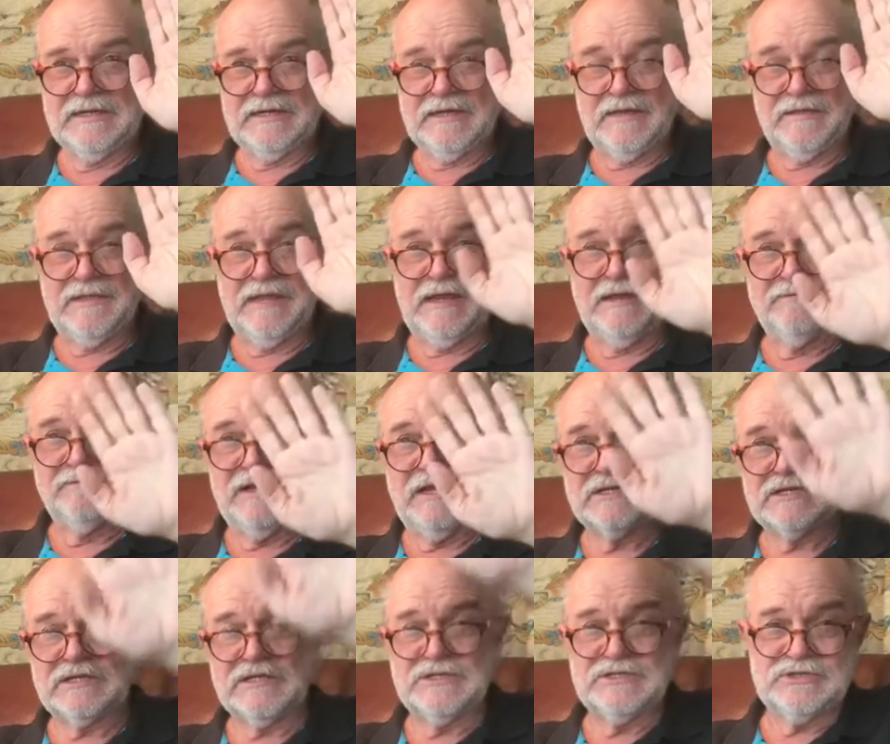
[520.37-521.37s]
And then
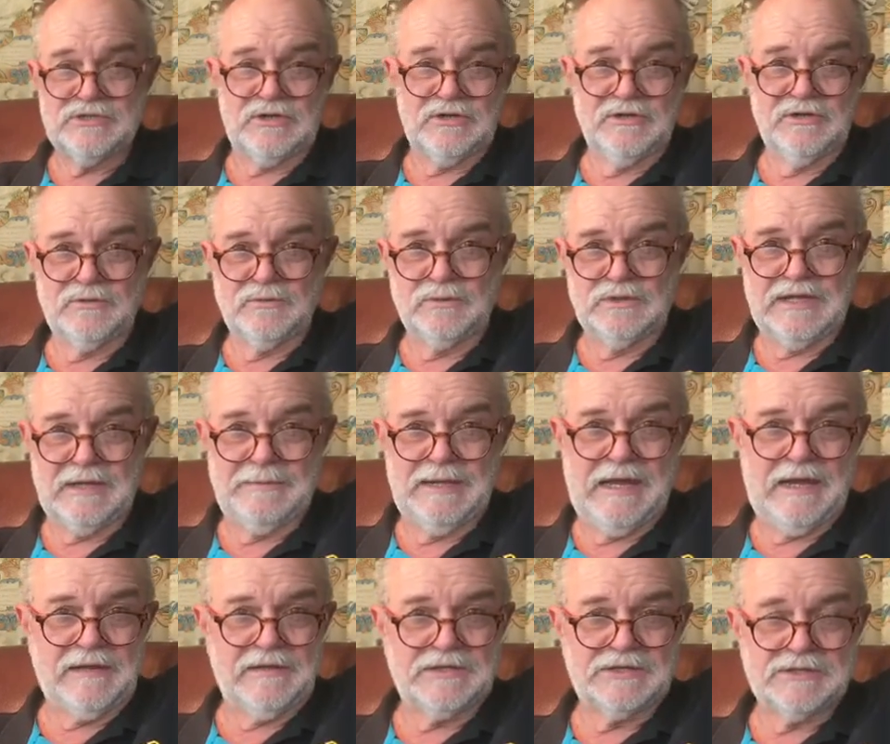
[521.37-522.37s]
eventually Jean-Luc will come
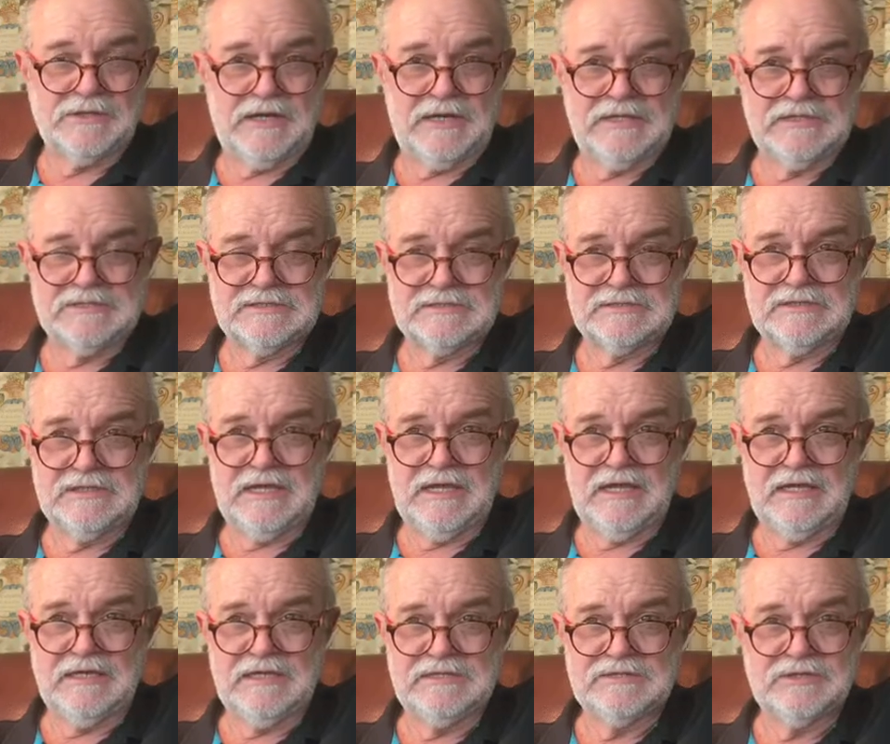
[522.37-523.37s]
out of the trades
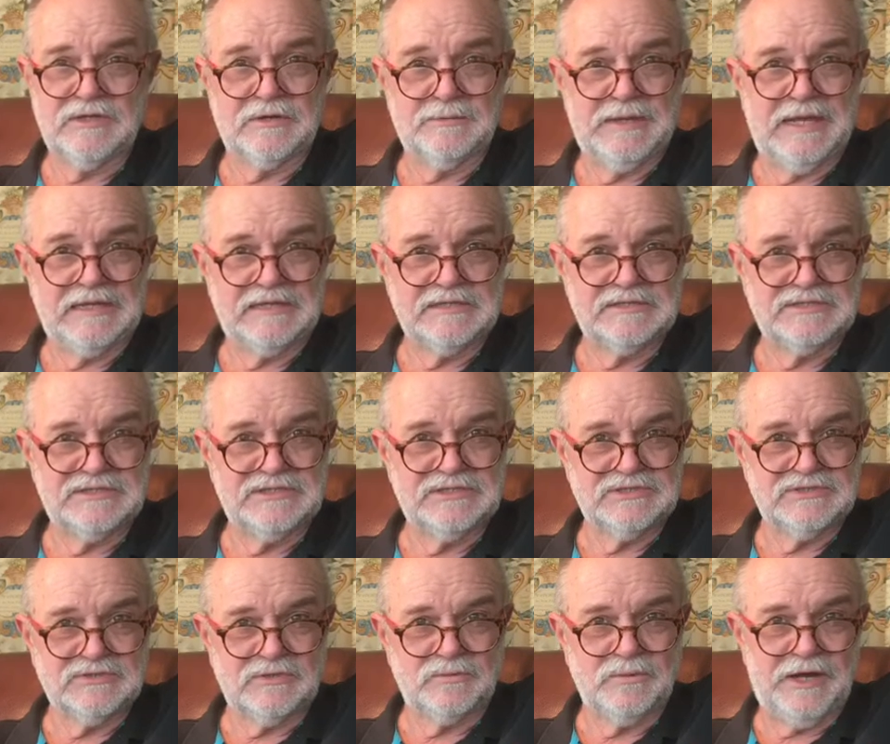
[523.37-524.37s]
and he's got to make
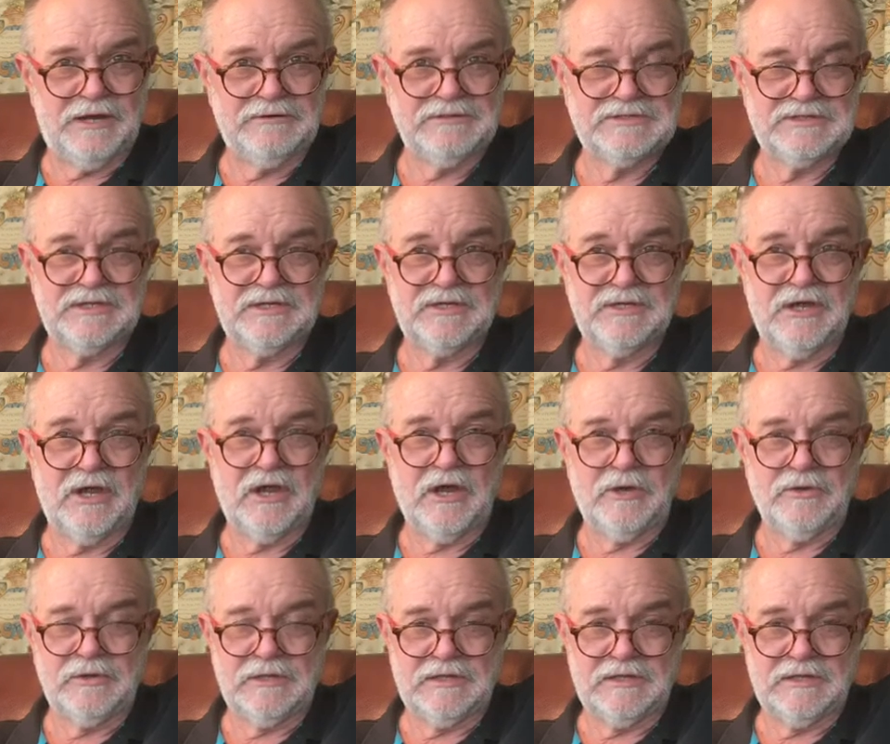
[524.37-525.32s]
decisions on where he's going to go.